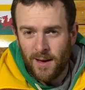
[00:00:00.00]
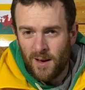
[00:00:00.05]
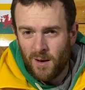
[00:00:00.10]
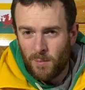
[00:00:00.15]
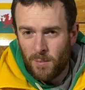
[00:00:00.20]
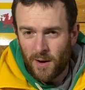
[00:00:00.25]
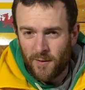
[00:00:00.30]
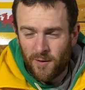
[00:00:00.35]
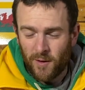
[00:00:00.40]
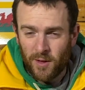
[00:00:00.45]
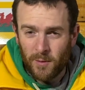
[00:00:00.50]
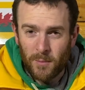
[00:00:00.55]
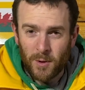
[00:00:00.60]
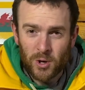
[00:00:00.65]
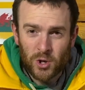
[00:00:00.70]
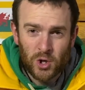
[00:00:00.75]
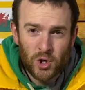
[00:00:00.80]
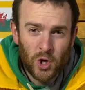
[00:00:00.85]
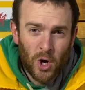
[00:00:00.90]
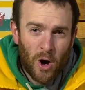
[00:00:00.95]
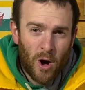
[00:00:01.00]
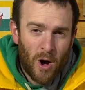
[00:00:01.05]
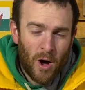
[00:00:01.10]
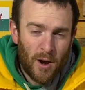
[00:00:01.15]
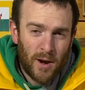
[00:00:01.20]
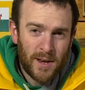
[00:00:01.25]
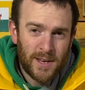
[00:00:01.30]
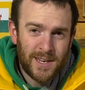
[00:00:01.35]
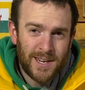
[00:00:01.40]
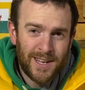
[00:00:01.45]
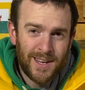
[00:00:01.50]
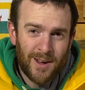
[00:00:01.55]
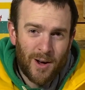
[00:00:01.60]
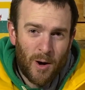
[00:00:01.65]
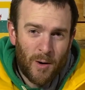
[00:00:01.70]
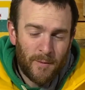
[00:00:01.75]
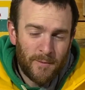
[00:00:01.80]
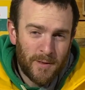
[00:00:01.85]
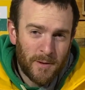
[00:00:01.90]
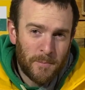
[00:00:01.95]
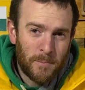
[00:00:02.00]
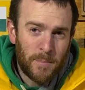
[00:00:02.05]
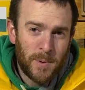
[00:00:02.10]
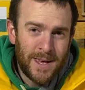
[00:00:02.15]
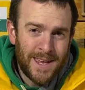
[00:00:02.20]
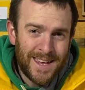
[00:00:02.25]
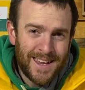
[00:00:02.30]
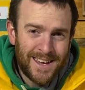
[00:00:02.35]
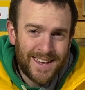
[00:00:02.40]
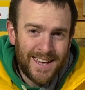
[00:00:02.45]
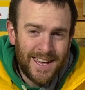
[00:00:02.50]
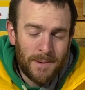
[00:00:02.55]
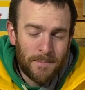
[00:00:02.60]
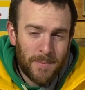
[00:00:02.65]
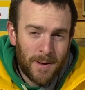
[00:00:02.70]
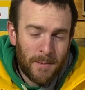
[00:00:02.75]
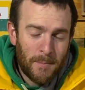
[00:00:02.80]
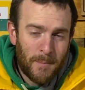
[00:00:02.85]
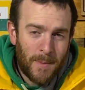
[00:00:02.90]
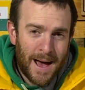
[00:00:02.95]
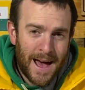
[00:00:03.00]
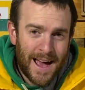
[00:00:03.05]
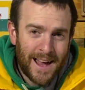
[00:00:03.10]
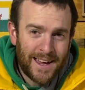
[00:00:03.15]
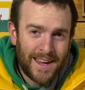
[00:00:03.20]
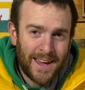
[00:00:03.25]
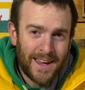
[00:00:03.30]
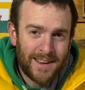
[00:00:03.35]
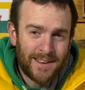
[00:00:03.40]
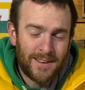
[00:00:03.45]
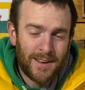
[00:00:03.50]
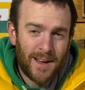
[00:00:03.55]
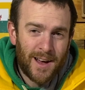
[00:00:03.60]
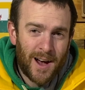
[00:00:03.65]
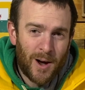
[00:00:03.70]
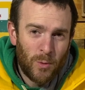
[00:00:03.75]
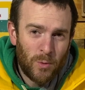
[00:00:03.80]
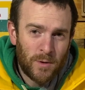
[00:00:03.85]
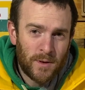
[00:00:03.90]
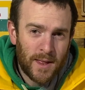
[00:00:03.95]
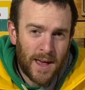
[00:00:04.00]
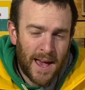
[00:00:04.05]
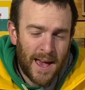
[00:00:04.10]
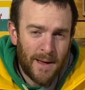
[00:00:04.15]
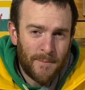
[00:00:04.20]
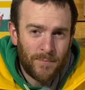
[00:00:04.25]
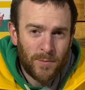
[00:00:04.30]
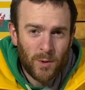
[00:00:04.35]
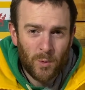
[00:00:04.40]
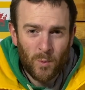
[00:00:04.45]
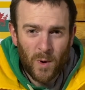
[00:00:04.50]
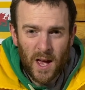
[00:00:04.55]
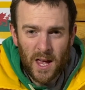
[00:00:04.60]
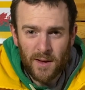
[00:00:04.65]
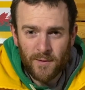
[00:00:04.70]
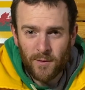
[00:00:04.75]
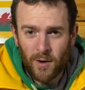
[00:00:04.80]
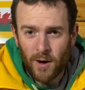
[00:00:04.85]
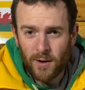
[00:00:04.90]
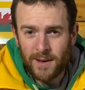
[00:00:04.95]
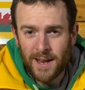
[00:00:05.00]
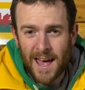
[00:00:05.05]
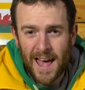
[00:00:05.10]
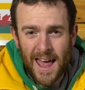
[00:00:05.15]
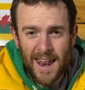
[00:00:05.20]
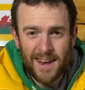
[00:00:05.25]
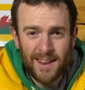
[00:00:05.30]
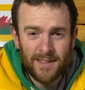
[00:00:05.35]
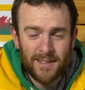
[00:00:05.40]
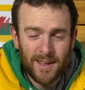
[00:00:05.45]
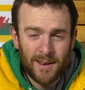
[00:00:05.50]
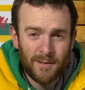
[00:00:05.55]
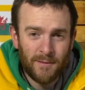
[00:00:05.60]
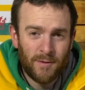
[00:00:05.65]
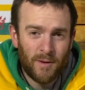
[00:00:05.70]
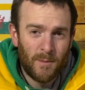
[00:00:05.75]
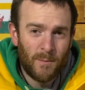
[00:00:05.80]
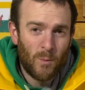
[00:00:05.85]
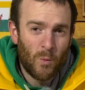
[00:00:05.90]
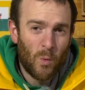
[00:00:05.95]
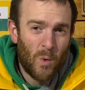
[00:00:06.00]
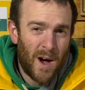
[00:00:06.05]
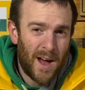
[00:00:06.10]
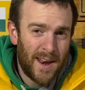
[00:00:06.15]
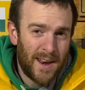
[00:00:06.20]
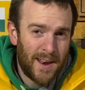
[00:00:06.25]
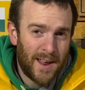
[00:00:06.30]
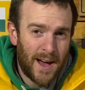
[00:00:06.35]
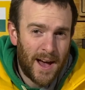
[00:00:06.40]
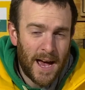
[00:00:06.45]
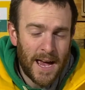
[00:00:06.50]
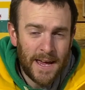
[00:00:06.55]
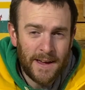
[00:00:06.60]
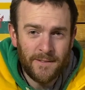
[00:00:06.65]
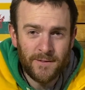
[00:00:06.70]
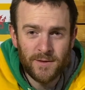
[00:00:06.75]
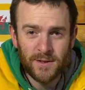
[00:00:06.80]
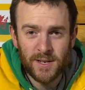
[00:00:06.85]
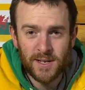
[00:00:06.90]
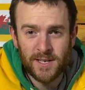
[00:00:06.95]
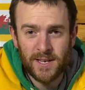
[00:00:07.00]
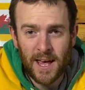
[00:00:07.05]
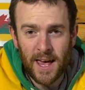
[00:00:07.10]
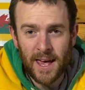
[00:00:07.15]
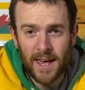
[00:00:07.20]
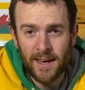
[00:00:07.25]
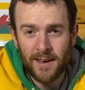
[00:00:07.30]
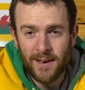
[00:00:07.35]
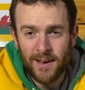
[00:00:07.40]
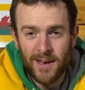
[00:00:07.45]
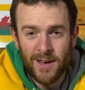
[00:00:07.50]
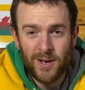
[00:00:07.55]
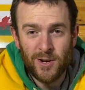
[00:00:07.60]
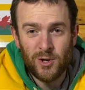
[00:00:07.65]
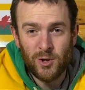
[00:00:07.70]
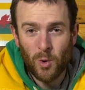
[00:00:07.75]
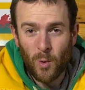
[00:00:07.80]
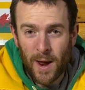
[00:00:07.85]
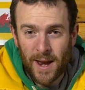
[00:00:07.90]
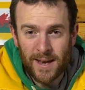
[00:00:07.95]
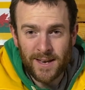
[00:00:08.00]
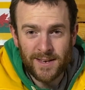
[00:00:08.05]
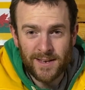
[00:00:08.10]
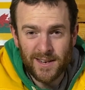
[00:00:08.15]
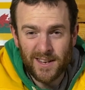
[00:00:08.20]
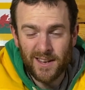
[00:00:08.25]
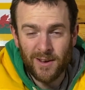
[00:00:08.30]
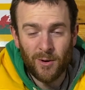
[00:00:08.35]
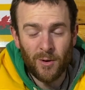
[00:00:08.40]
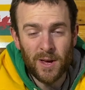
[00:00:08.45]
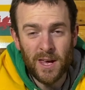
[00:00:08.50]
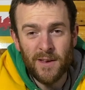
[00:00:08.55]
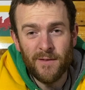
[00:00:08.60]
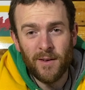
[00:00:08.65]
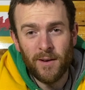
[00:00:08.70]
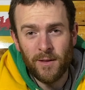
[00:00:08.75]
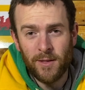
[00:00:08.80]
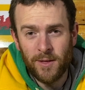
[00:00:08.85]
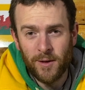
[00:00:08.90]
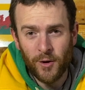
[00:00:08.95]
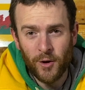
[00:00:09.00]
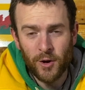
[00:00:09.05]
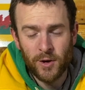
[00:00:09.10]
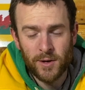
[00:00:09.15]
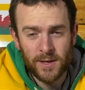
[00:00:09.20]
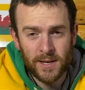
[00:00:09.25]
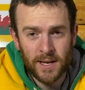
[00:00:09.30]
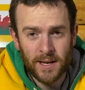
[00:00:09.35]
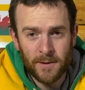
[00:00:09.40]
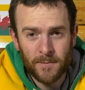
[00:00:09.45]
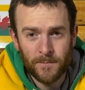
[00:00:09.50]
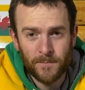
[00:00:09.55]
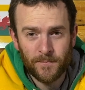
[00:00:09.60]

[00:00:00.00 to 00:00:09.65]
But for the majority of the beekeeping market out there, where you've got anything from one hives to say 20 or even 30,